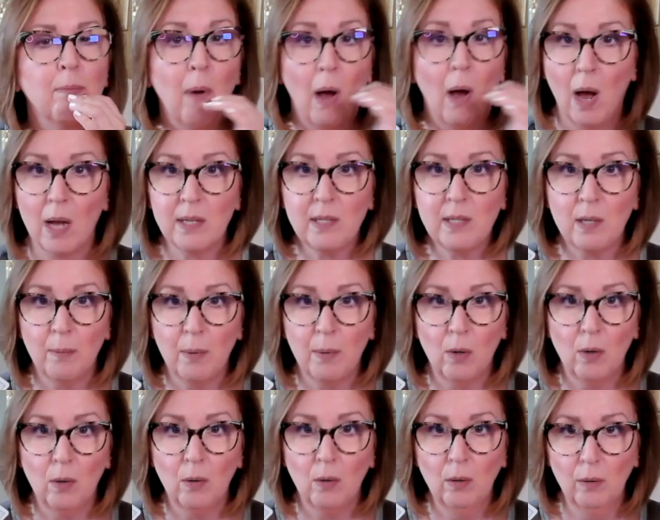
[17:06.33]

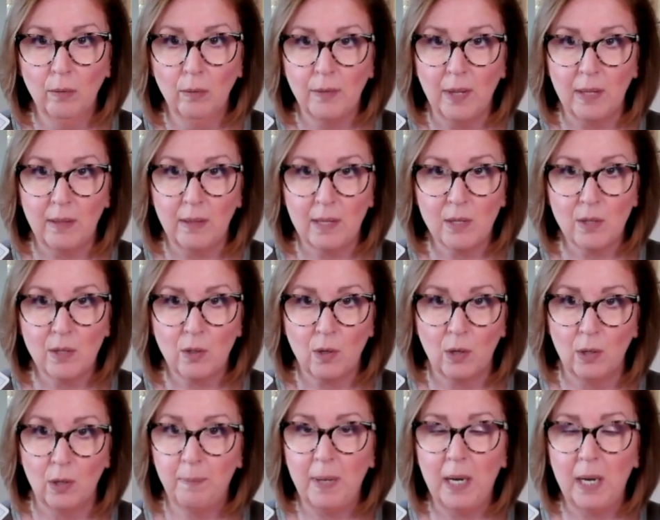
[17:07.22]
possible that this
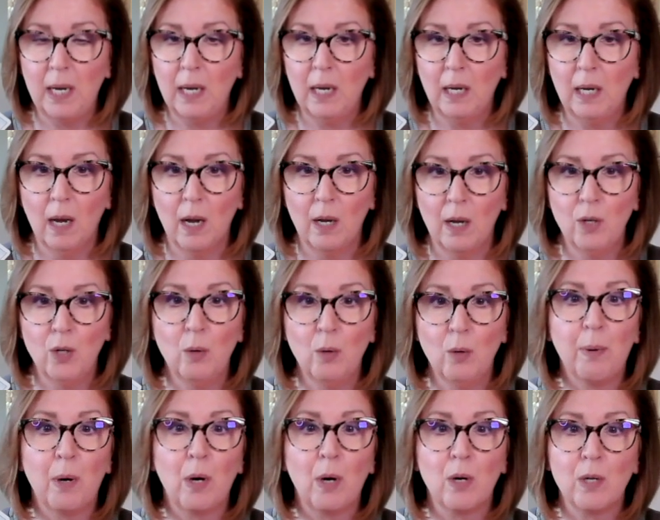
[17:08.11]
could be a
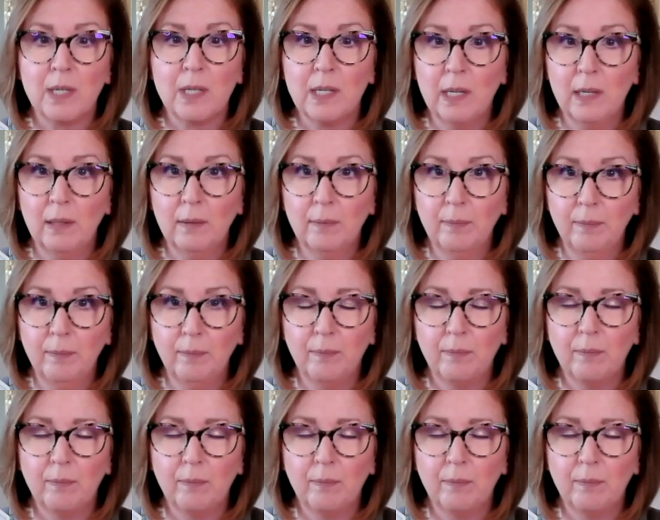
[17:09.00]
new person